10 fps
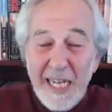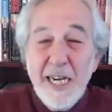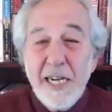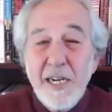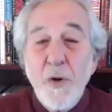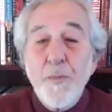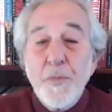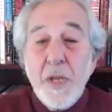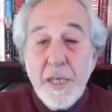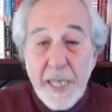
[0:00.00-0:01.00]
And I go,
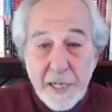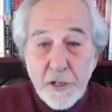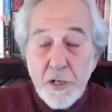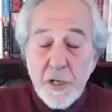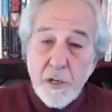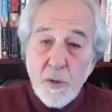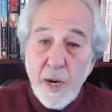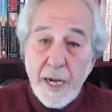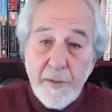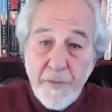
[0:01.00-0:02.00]
yes, you're
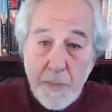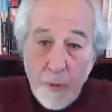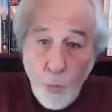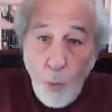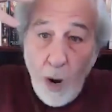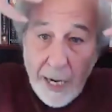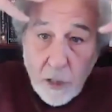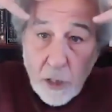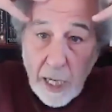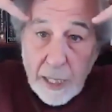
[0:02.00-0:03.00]
right. If I put
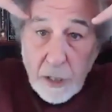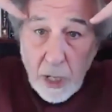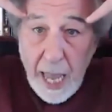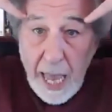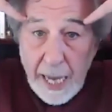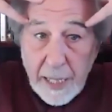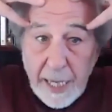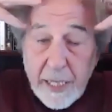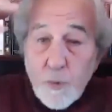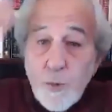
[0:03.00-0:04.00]
wires on your head,
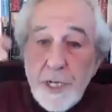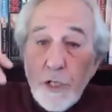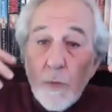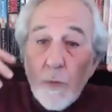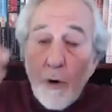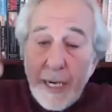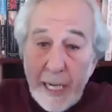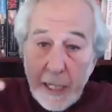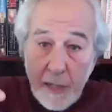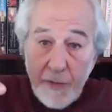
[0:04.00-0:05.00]
I could read your brain
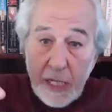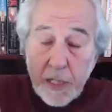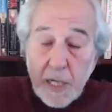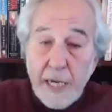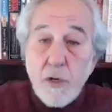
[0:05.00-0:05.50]
activity inside.